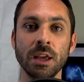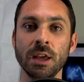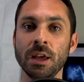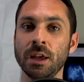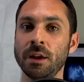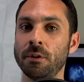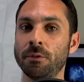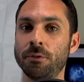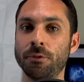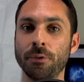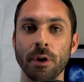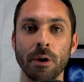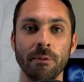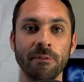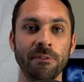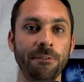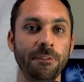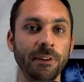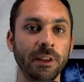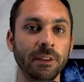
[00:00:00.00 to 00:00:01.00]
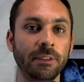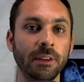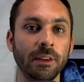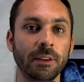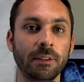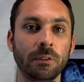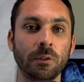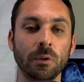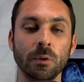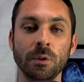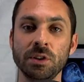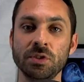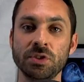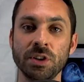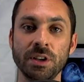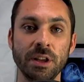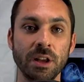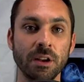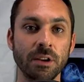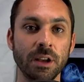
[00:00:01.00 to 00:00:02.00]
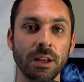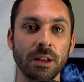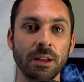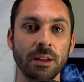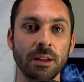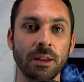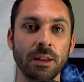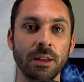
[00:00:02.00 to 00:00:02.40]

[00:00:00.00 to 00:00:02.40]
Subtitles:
From physics to engineering,